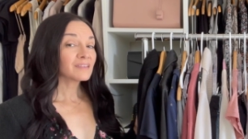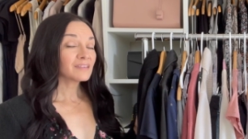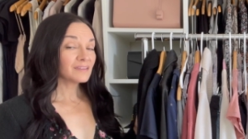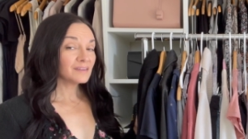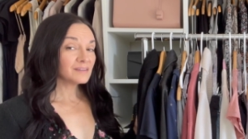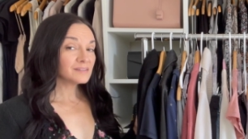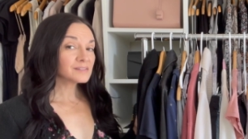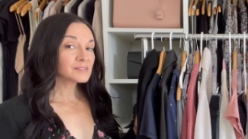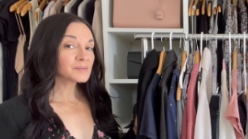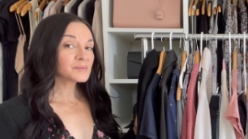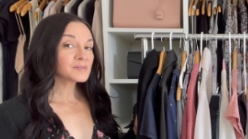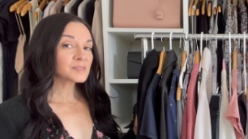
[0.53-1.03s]

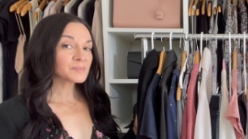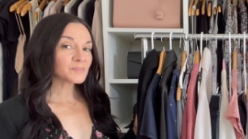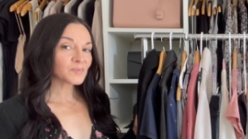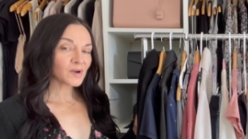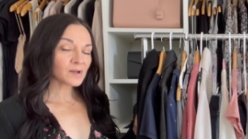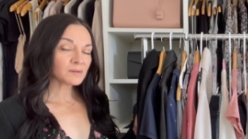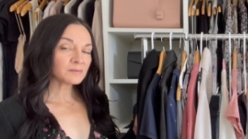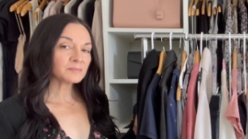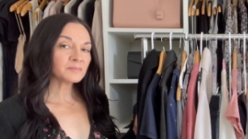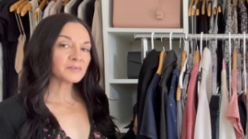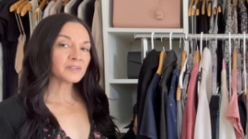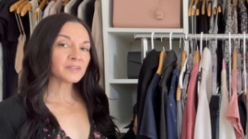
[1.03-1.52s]
This was
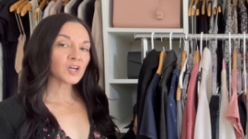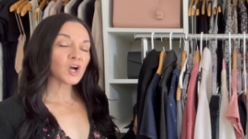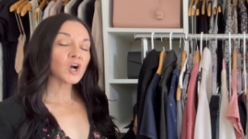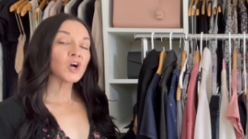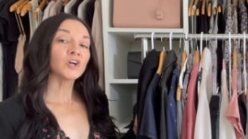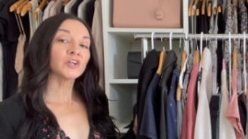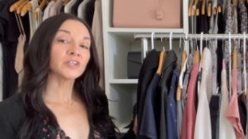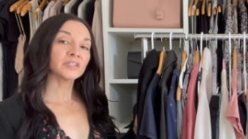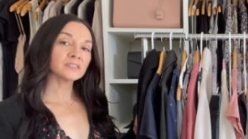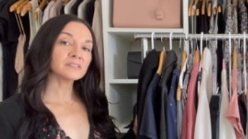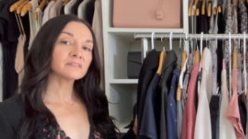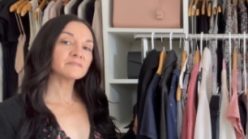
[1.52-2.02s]
probably the
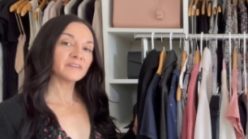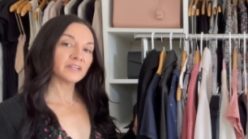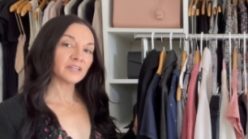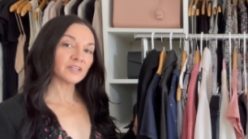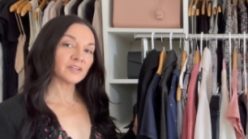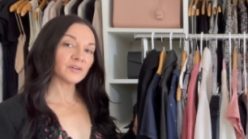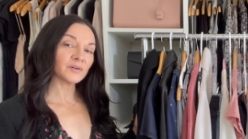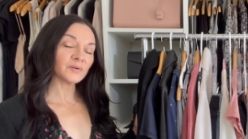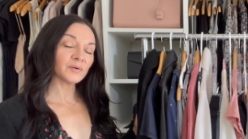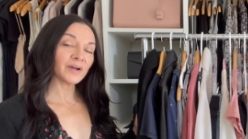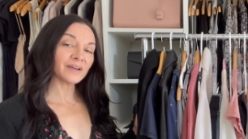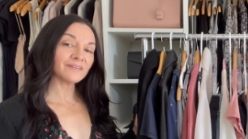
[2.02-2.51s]
hardest
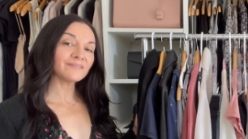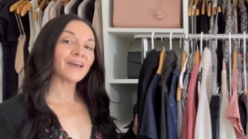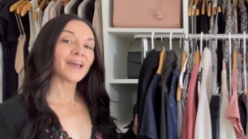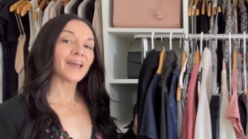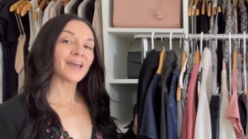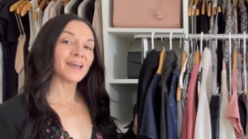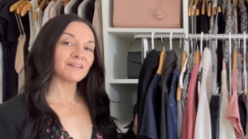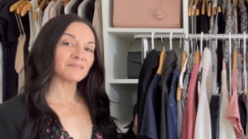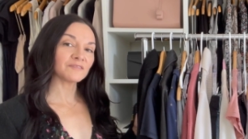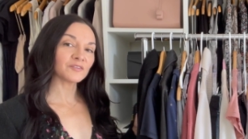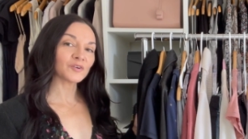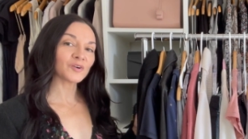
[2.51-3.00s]
video I've
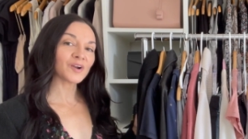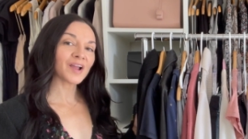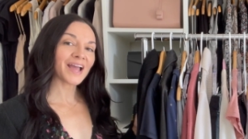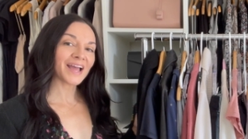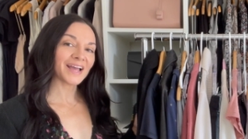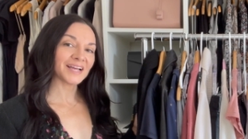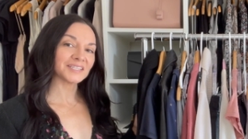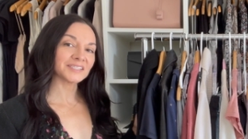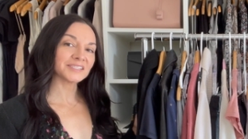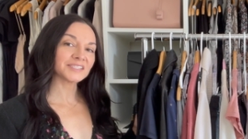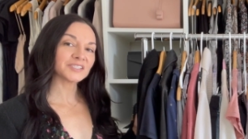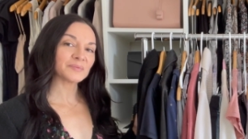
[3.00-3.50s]
ever
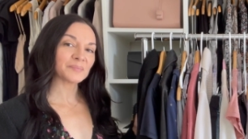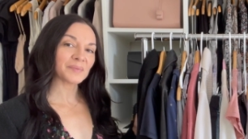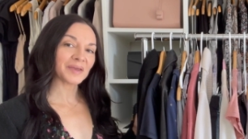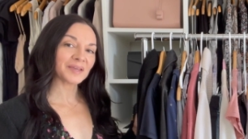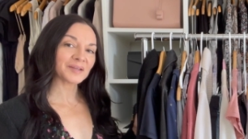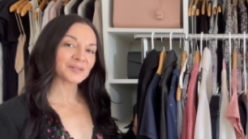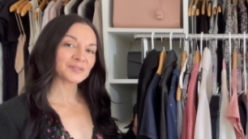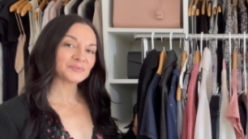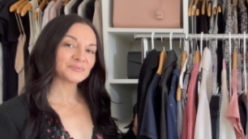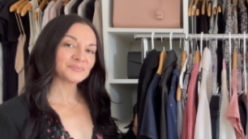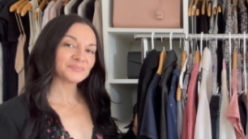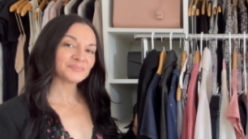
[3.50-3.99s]
had to
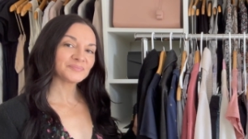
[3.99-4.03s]
make.